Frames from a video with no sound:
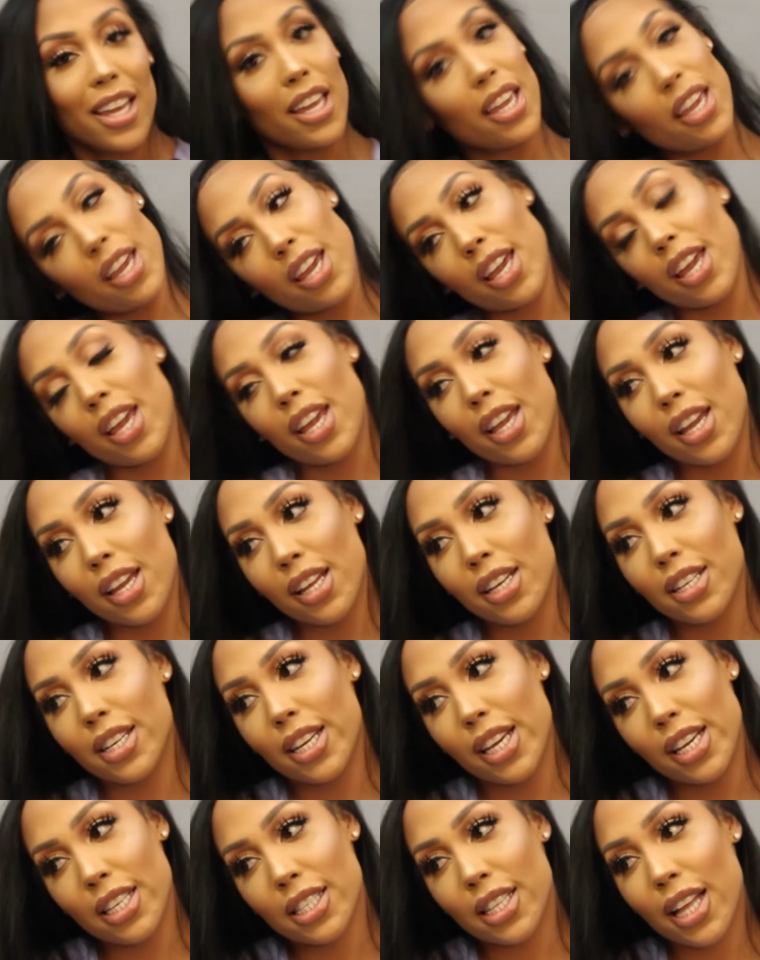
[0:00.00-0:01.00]
And
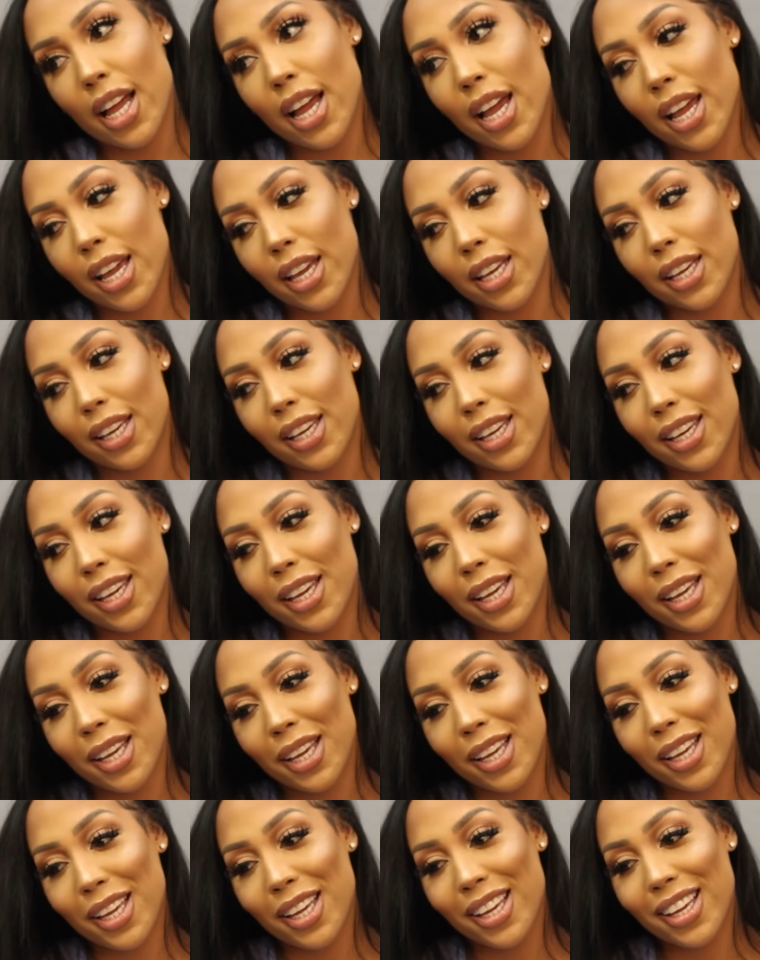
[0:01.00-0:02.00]
he's like,
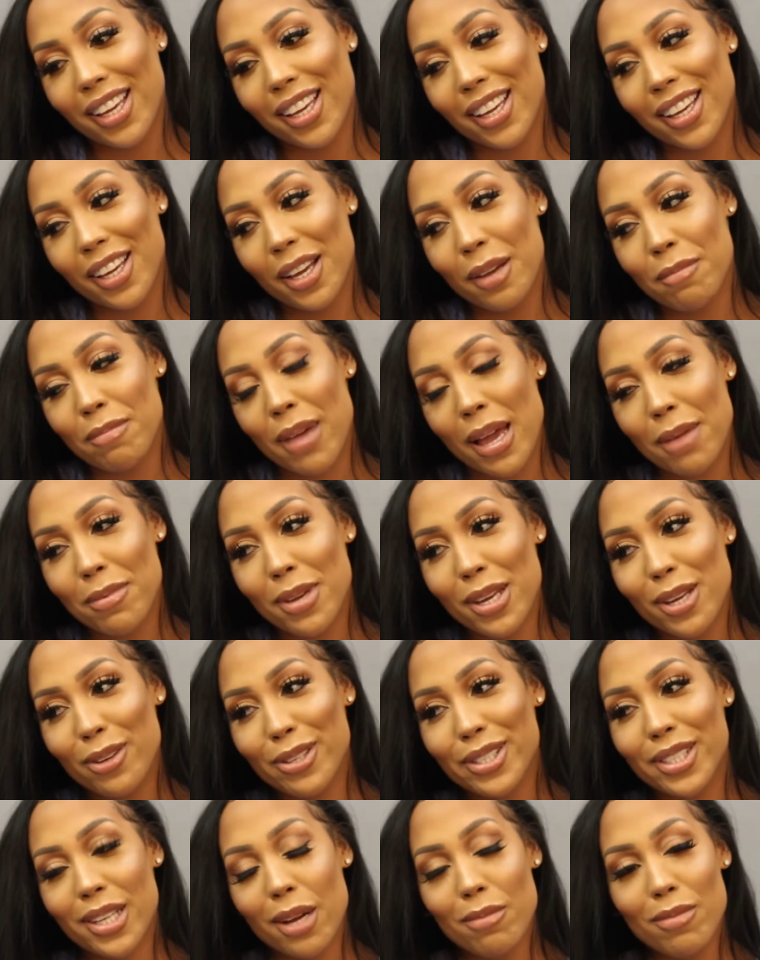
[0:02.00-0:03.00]
baby,
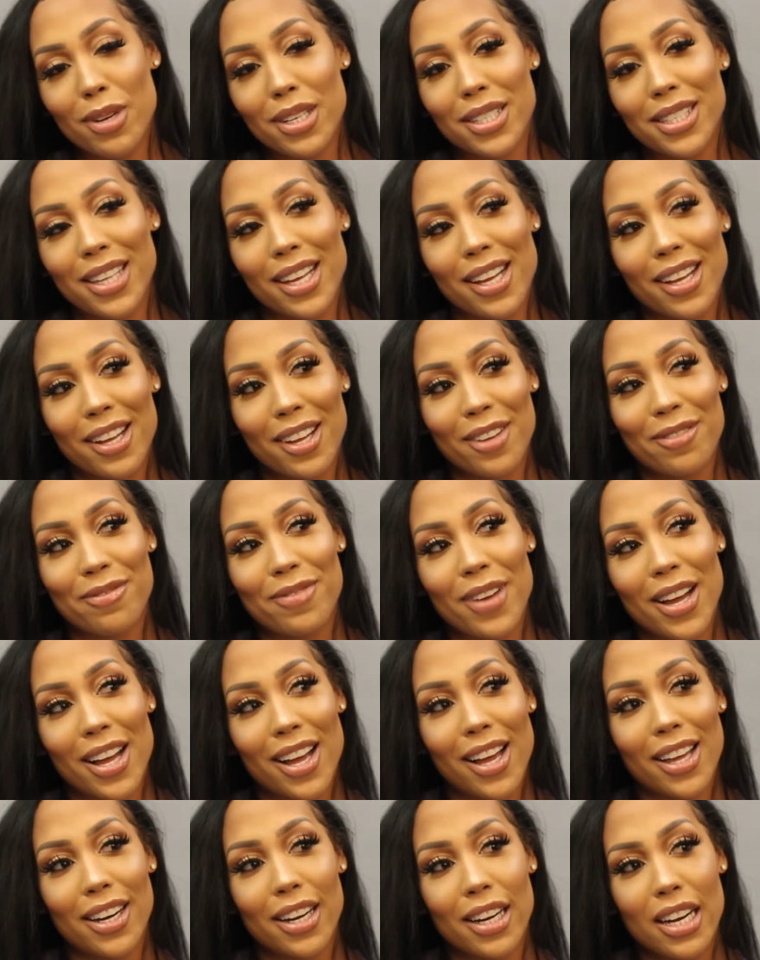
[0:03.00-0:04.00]
you summertime
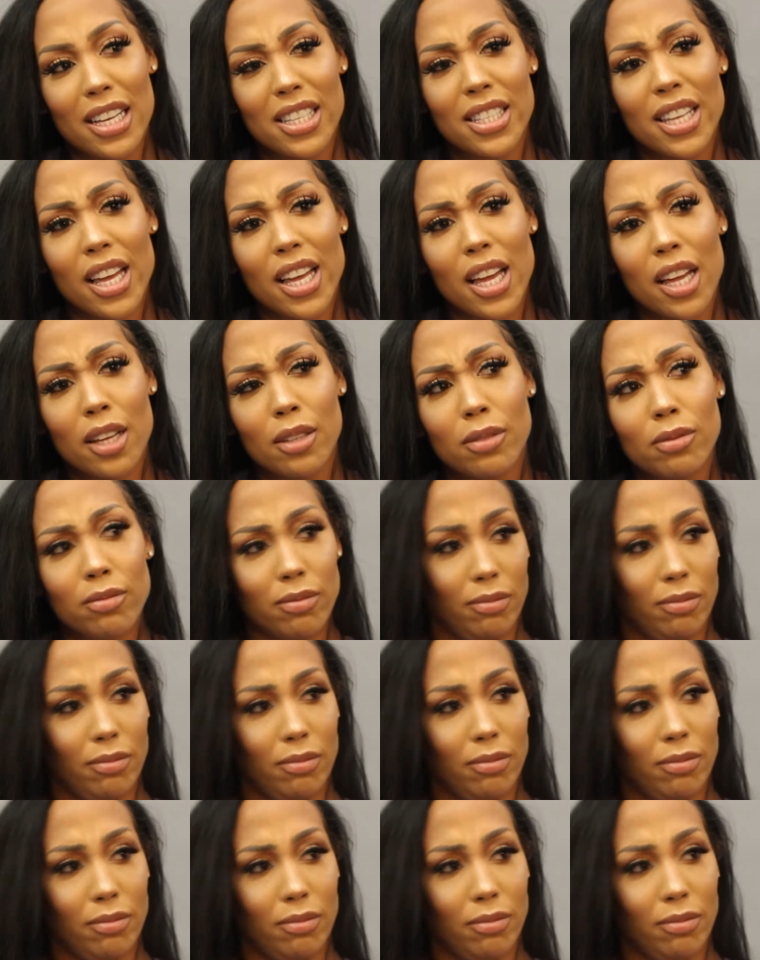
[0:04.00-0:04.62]
fine. And I said,